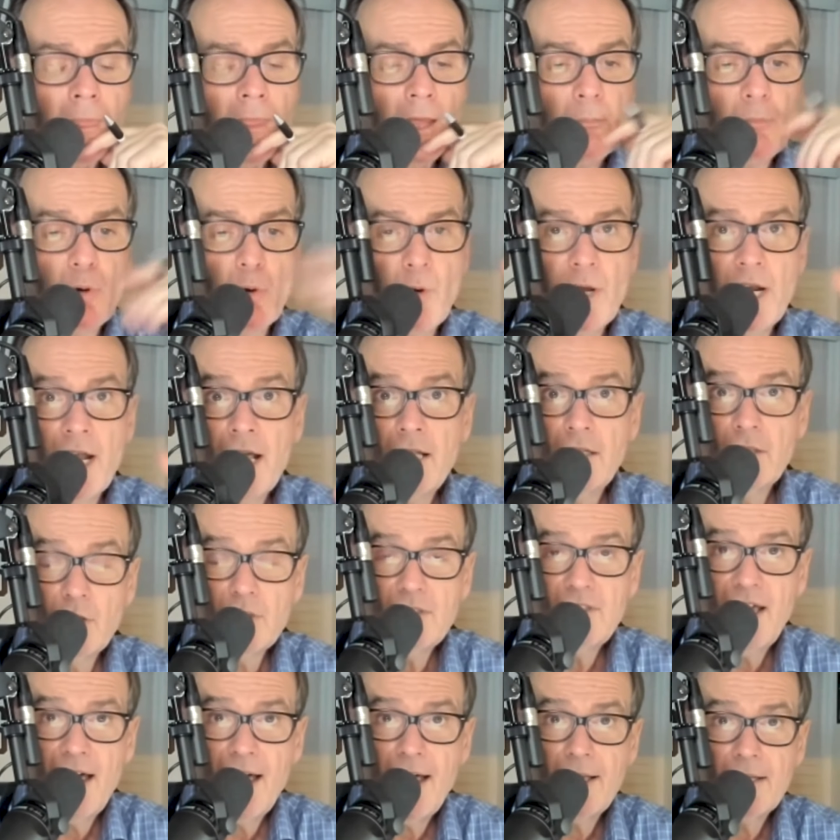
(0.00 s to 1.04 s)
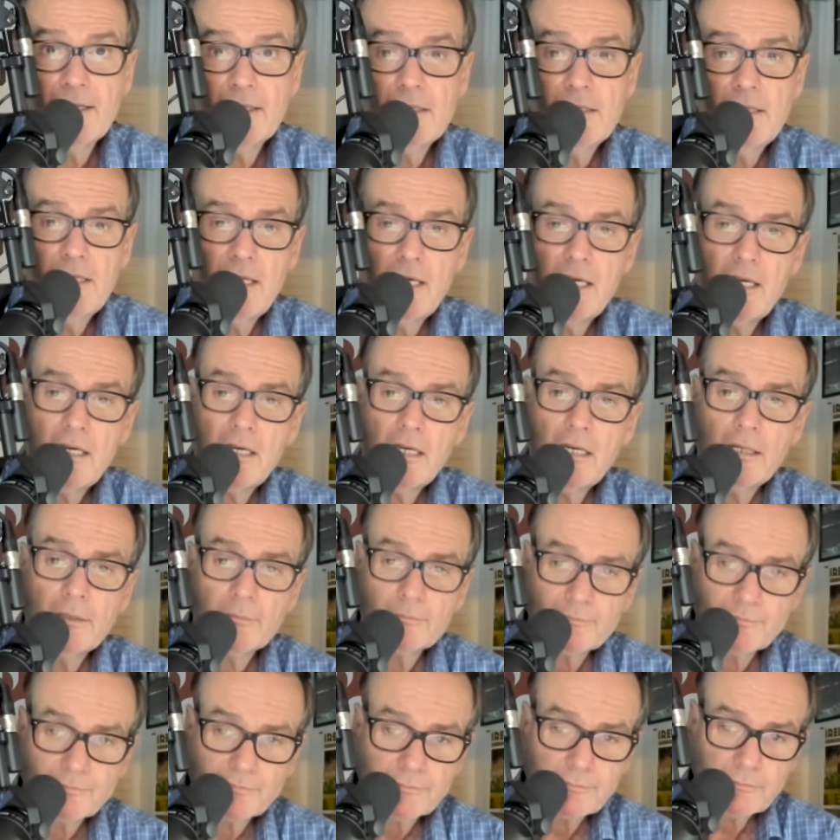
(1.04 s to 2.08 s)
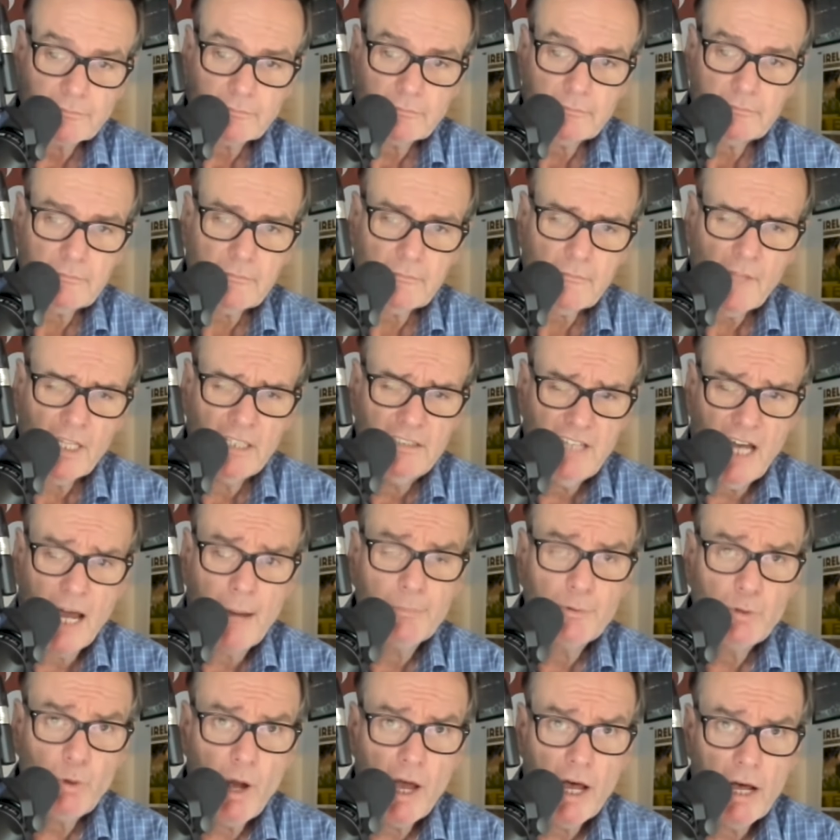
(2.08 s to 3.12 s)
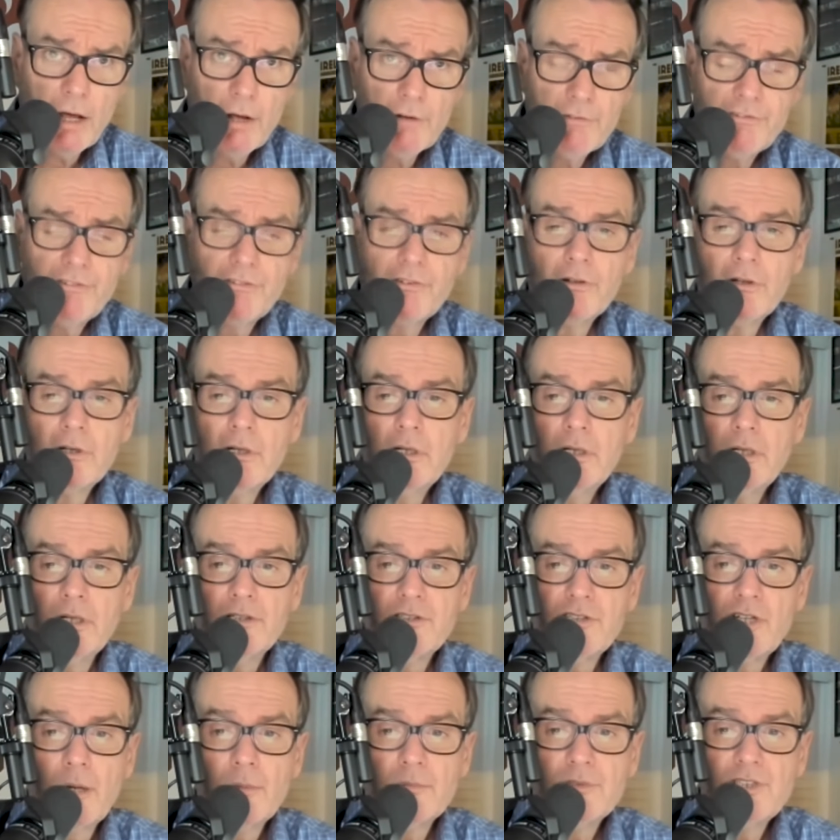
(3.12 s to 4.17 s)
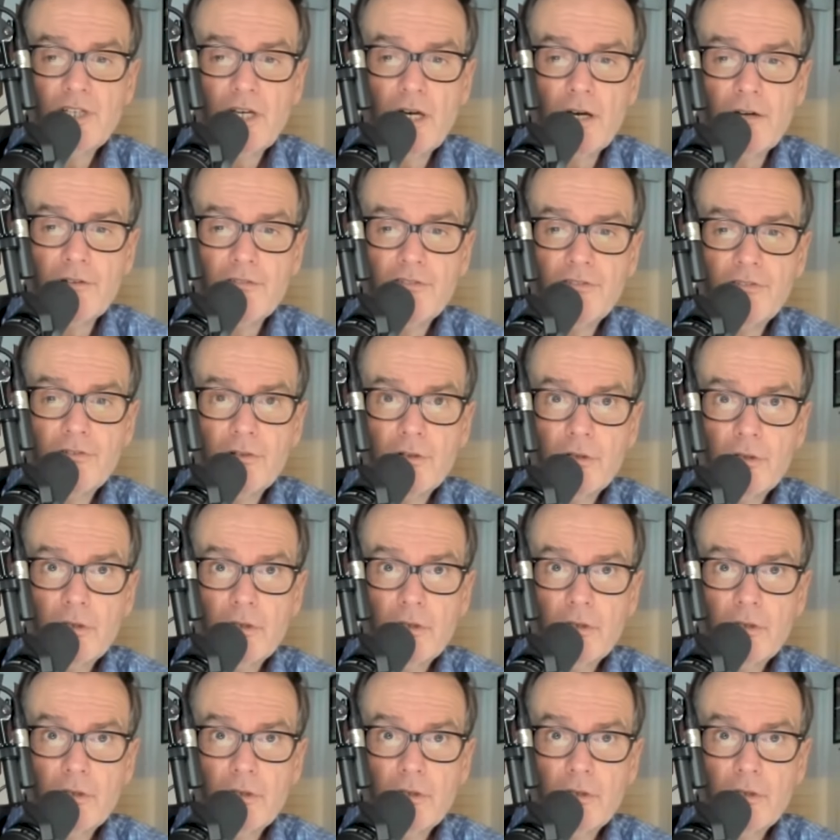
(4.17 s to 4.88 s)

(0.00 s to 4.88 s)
But when I looked at the top 12 in terms of